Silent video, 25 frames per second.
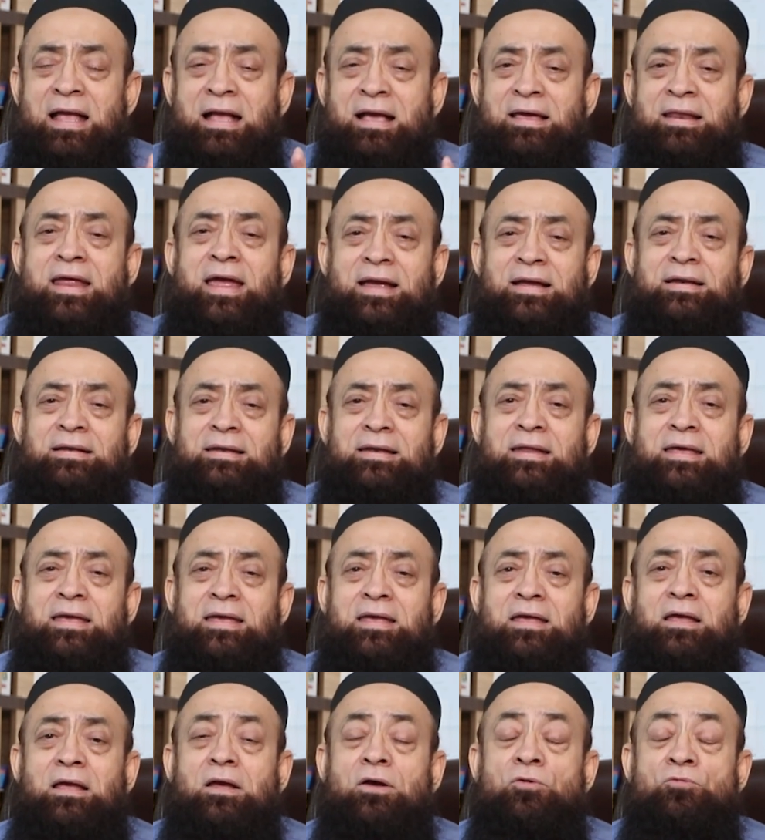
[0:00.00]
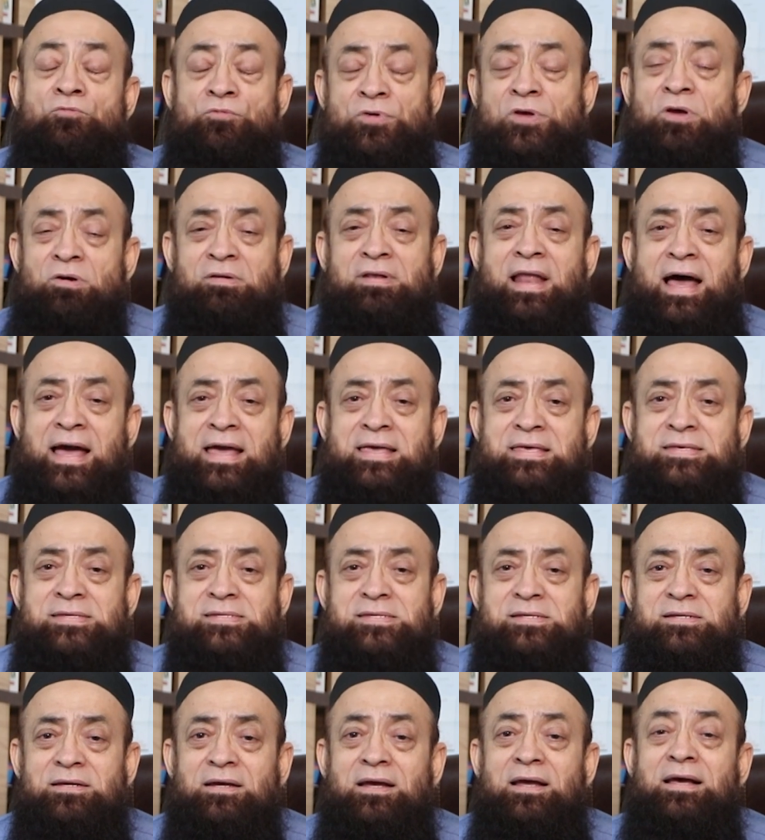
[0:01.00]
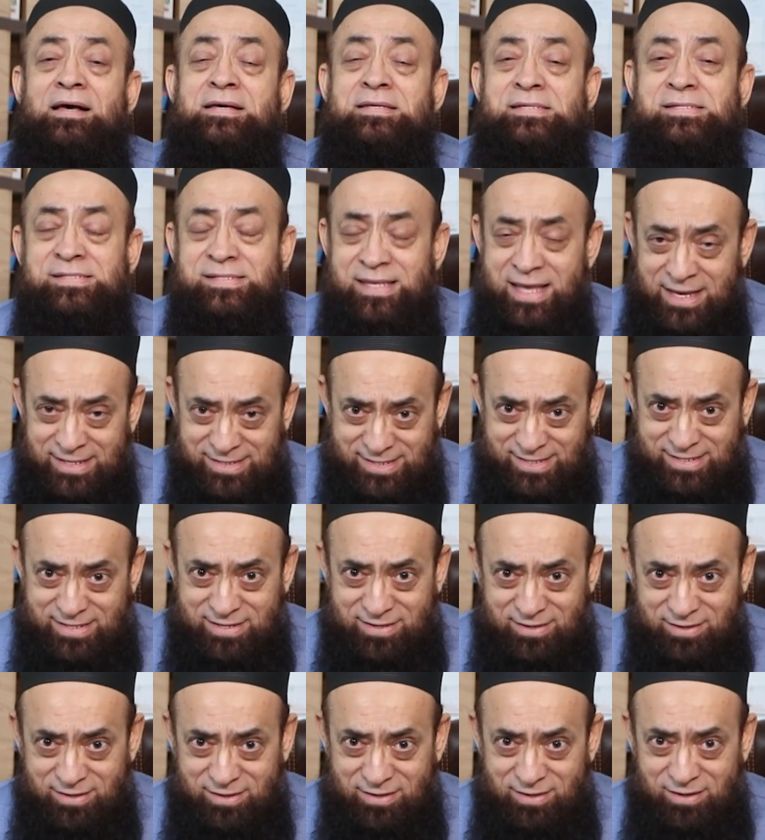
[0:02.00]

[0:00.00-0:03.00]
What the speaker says: correctly visualized, assessed,